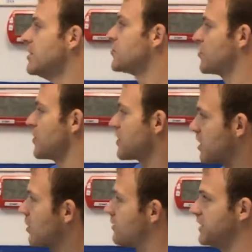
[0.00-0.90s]
So there
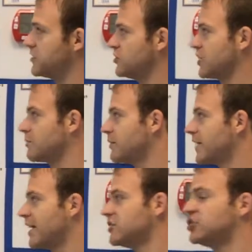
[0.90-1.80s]
you go, ladies and gentlemen. We've
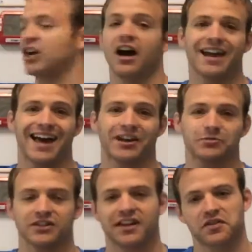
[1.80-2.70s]
got John
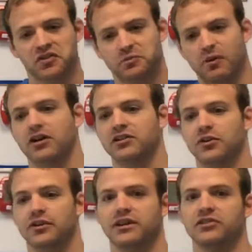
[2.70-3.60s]
Adams. Again, the spark
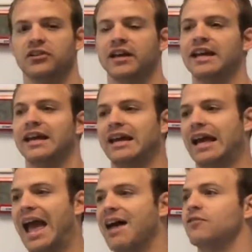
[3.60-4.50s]
note is
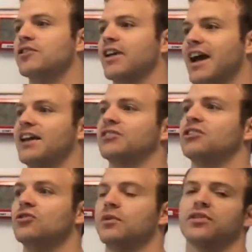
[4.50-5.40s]
everything has
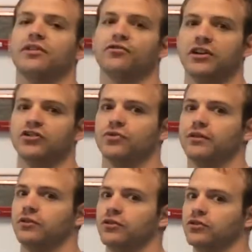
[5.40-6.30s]
to do with the French
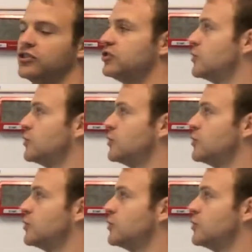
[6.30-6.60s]
Revolution.